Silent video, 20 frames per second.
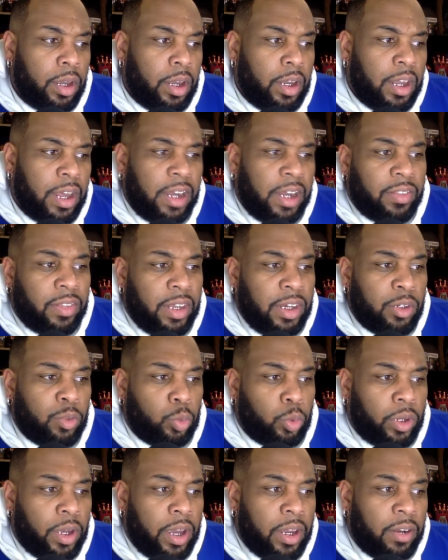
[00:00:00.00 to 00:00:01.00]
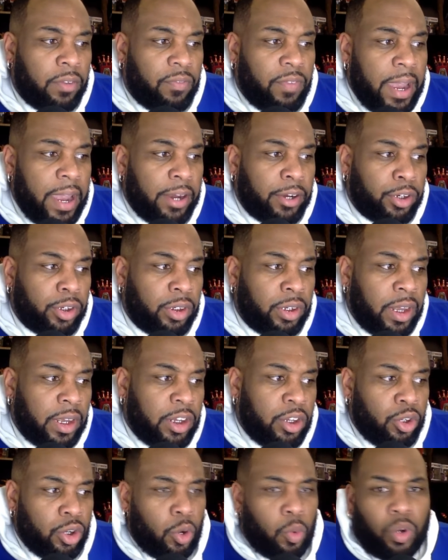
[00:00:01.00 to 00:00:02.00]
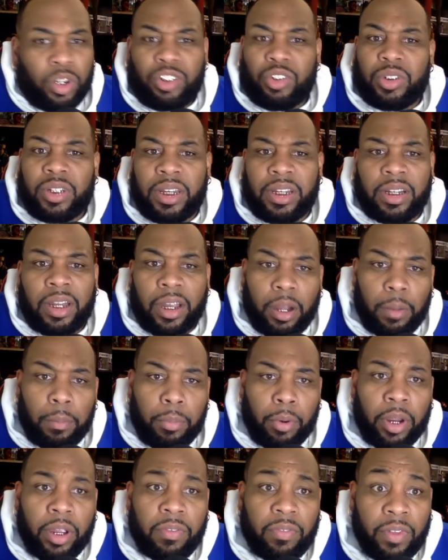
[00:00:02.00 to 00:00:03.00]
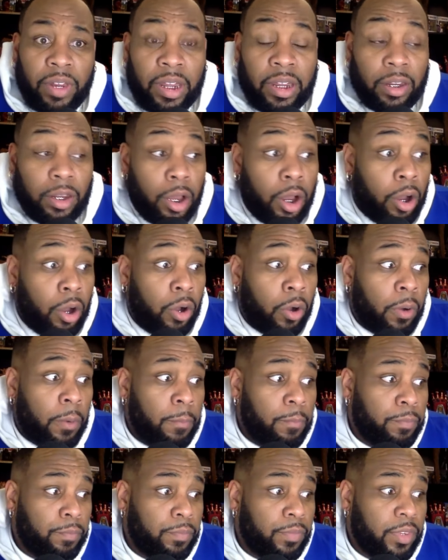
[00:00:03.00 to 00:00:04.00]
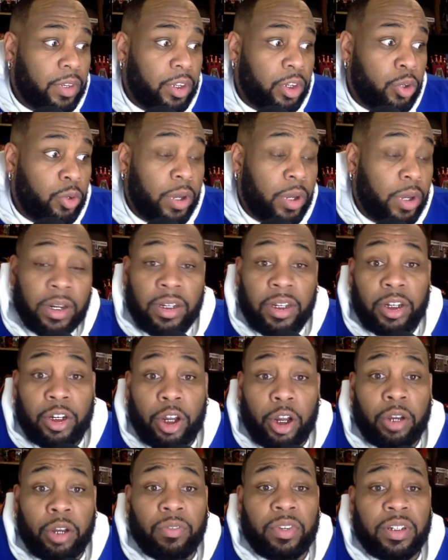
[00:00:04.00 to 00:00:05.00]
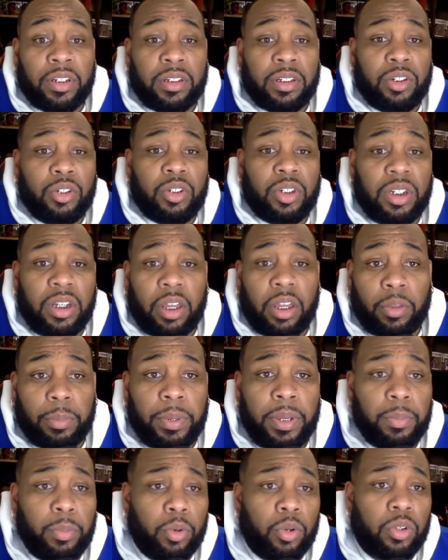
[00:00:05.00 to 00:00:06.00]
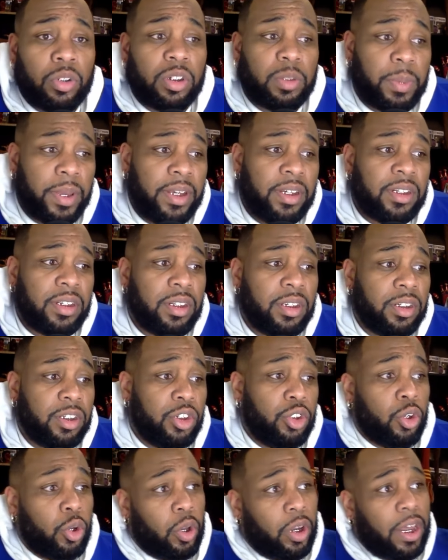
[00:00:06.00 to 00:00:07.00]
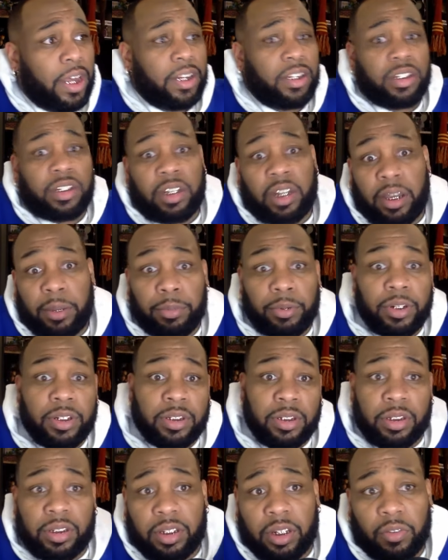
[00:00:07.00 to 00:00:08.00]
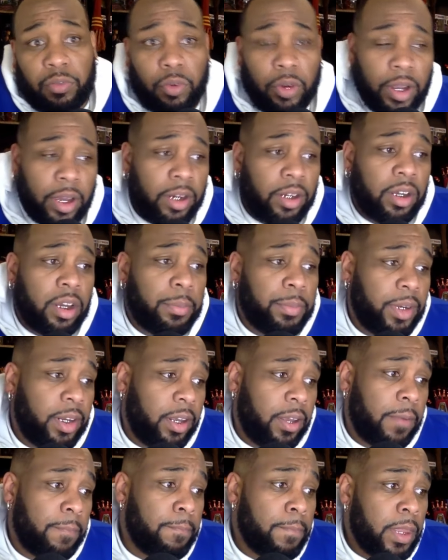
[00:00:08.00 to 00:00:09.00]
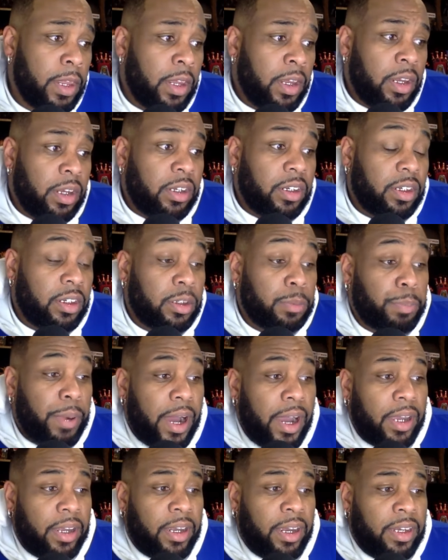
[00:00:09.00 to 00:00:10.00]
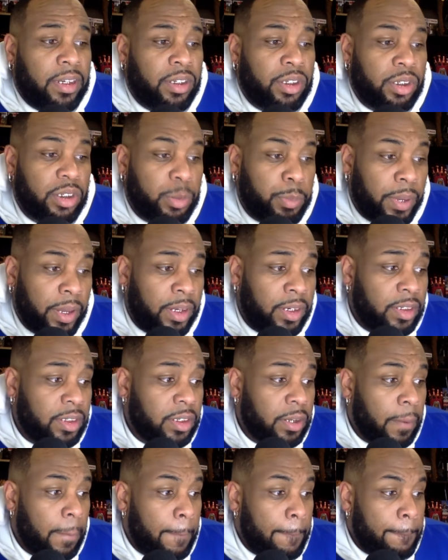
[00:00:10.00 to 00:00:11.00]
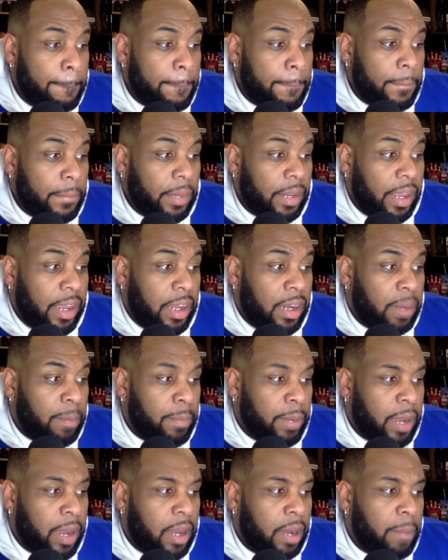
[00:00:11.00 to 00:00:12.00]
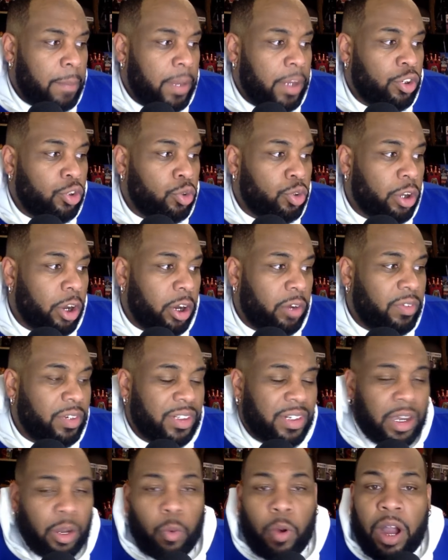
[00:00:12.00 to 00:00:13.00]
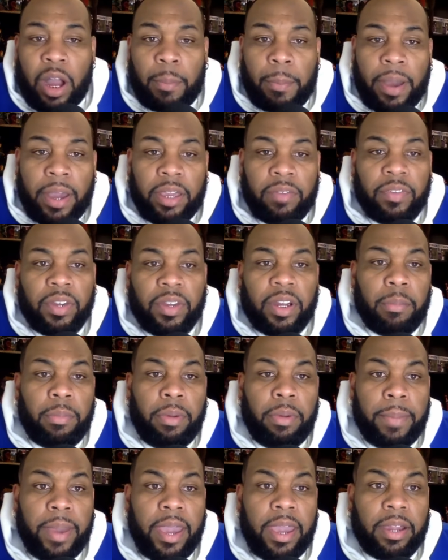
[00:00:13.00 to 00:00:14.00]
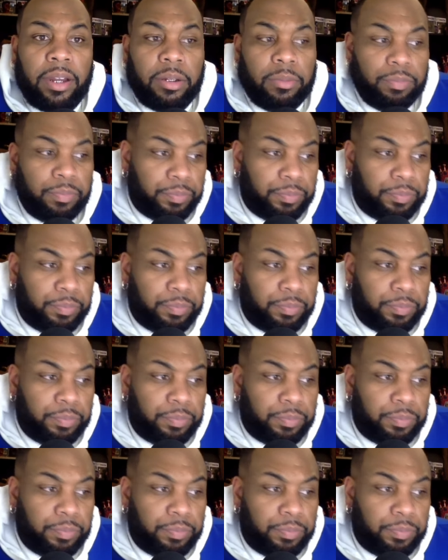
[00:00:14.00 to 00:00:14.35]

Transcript: a lot of things were kind of factoring, like, you know, once you take like a break for that long, you kind of get nervous and you see other people's spaces. You know, a lot of celebrities and stuff were kind of coming in to this podcasting space. And it kind of made you nervous. Like, why am I even coming back?